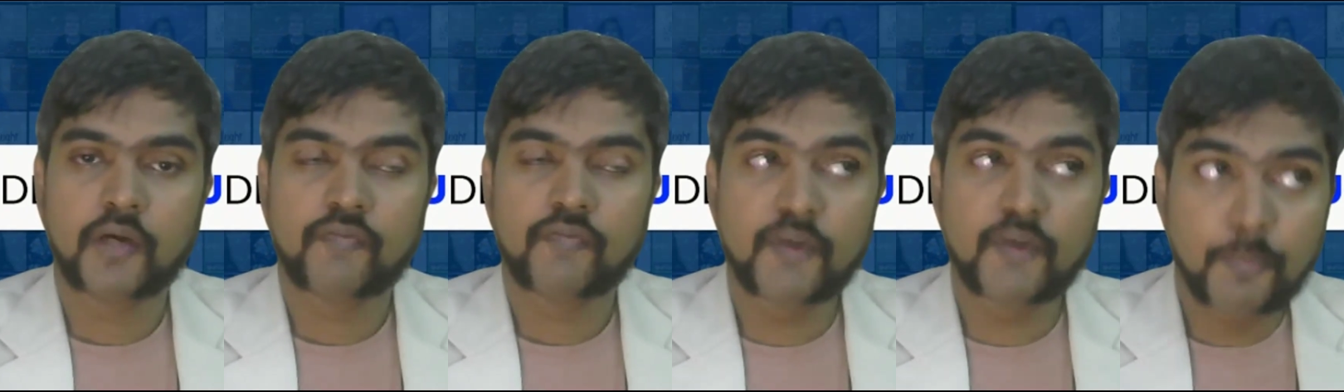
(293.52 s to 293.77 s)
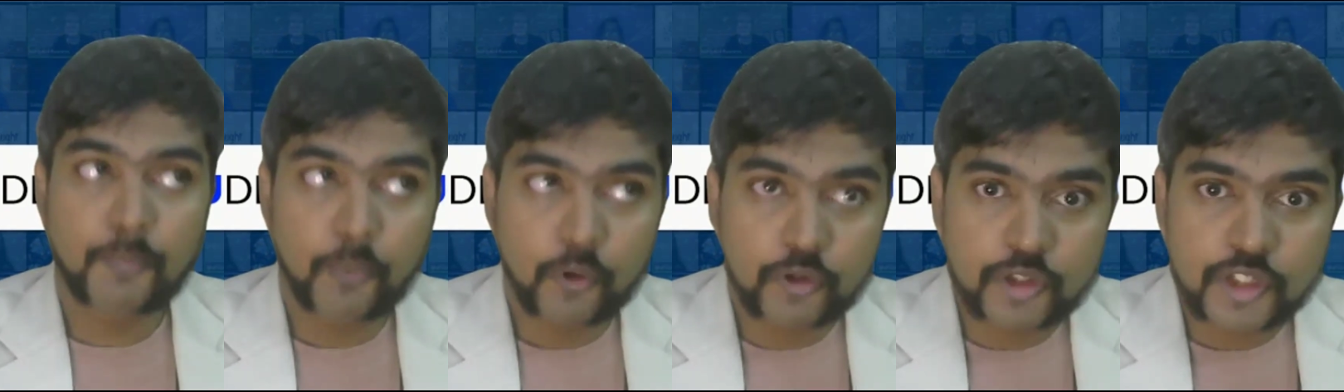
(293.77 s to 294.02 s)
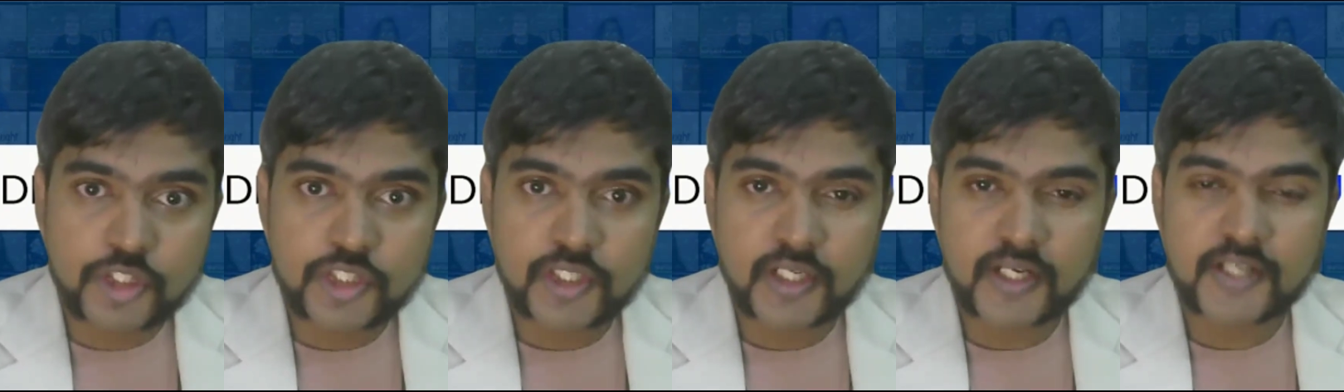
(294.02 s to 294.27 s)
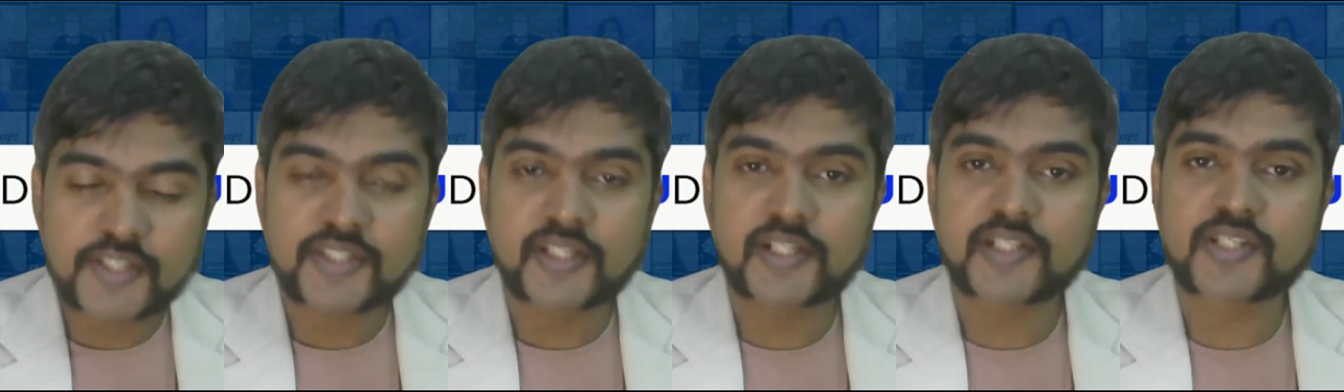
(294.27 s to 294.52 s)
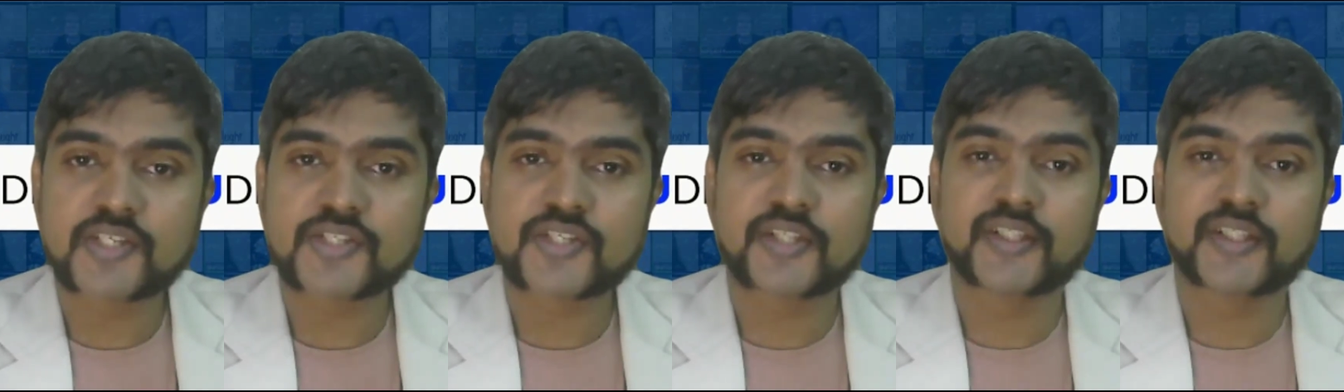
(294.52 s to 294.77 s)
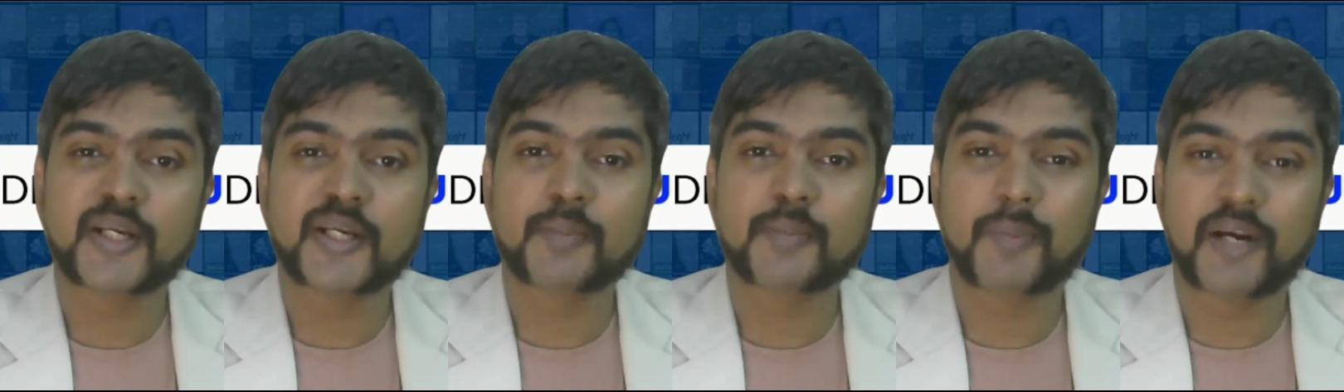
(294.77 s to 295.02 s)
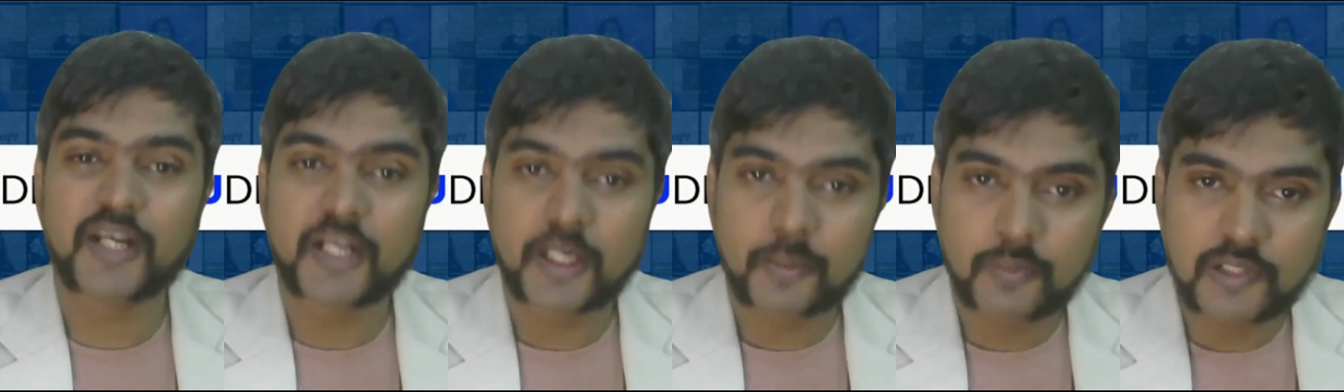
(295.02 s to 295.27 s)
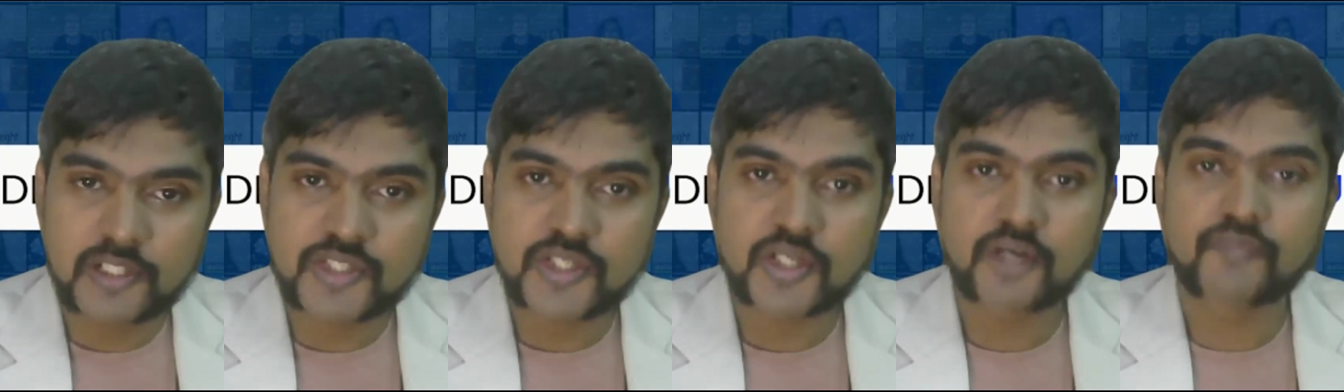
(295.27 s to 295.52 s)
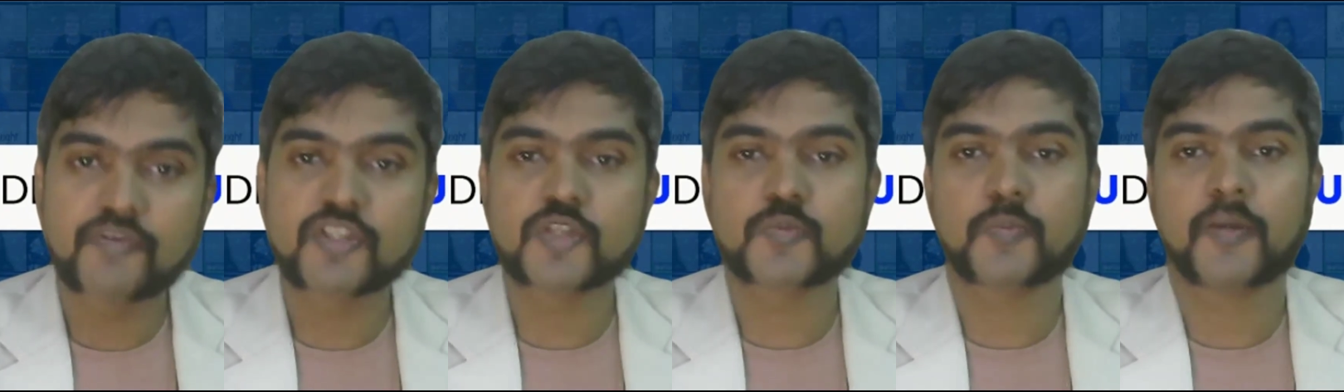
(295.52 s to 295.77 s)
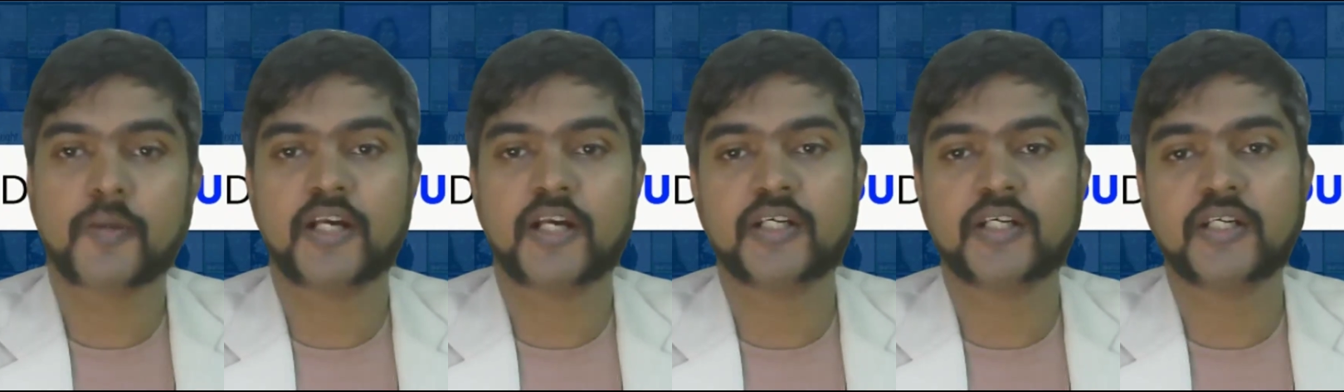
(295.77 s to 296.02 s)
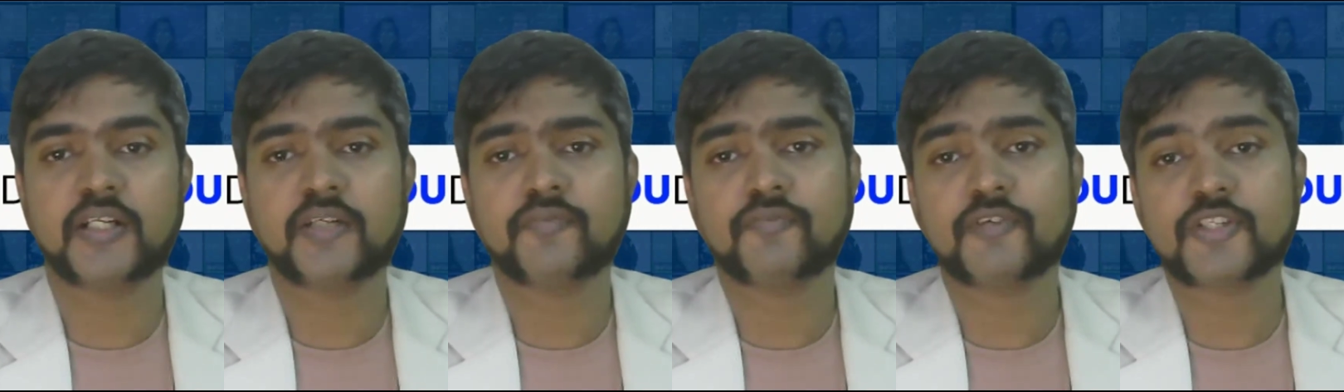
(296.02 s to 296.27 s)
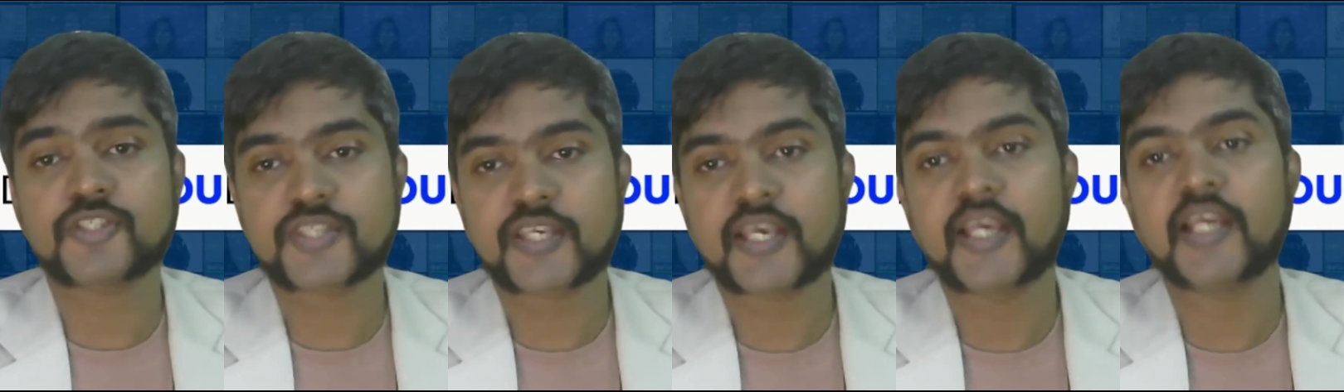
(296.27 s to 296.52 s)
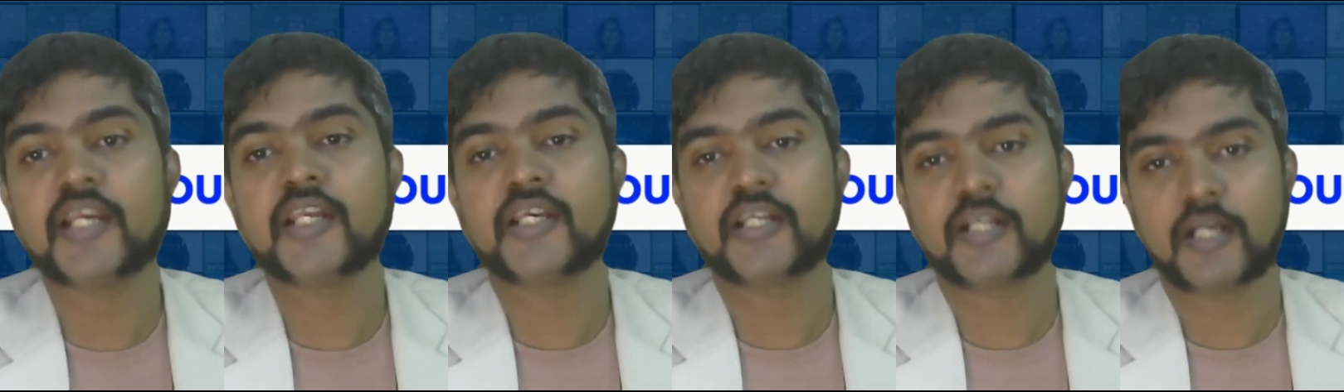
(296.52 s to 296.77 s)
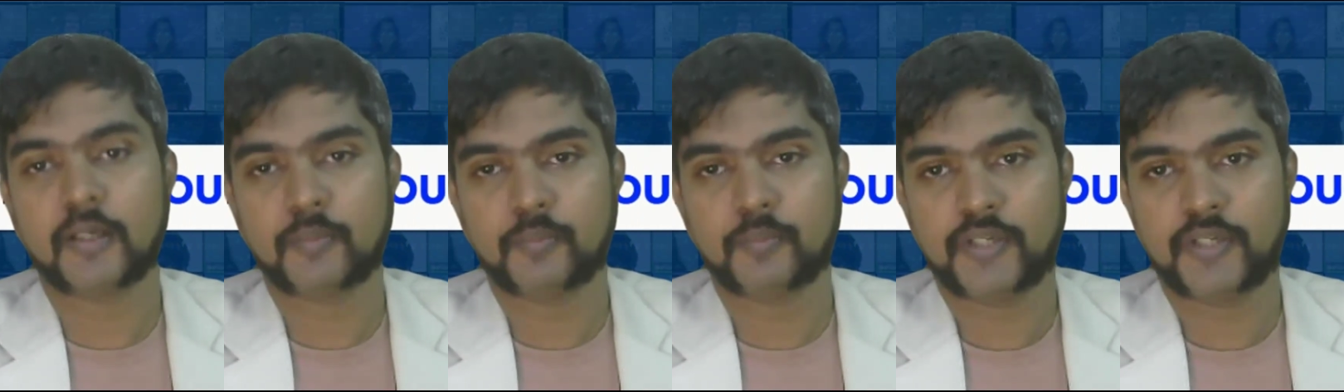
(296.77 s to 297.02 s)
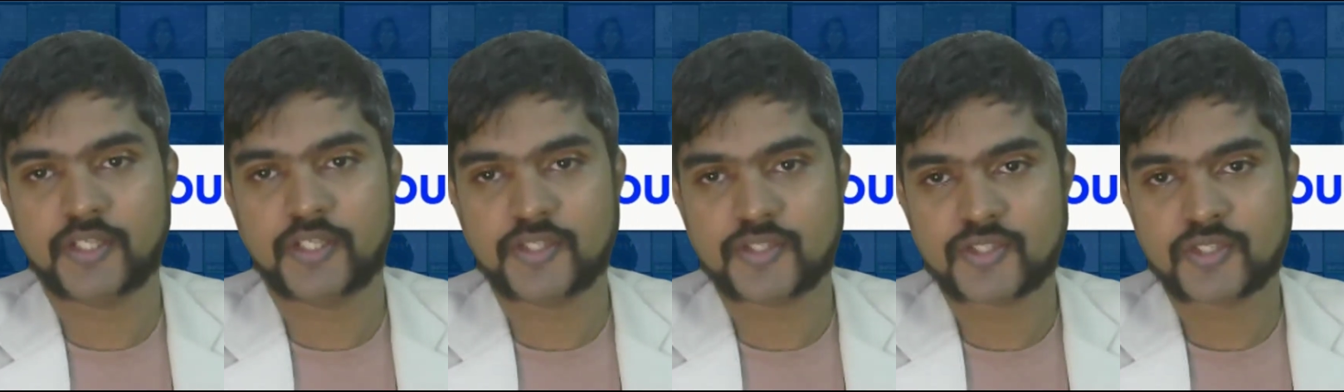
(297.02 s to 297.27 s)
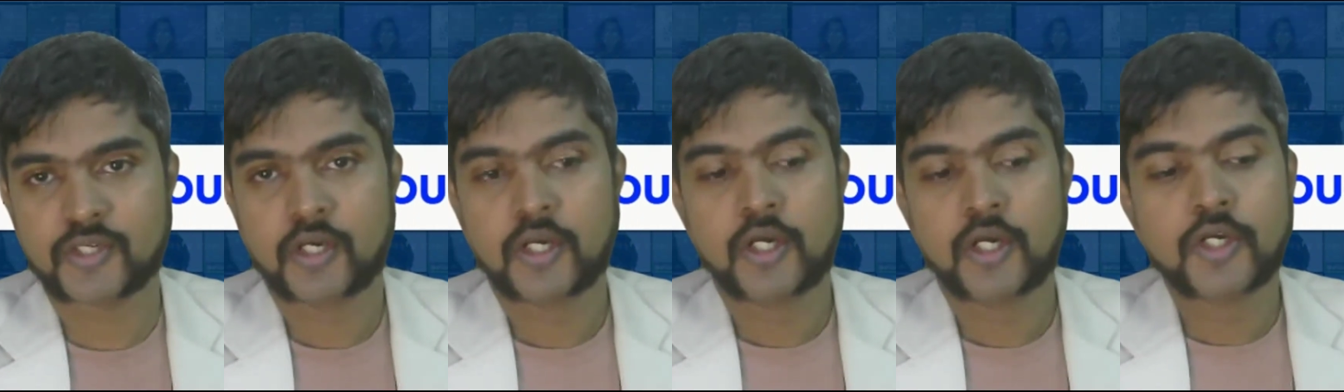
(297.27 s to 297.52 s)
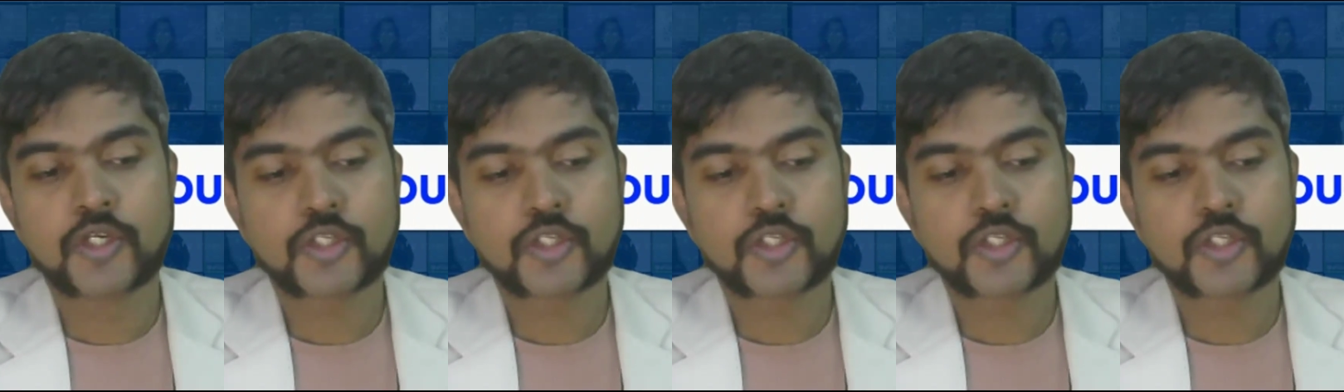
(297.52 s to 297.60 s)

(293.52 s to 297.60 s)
We position ourselves as a dependable service partner for scaling companies.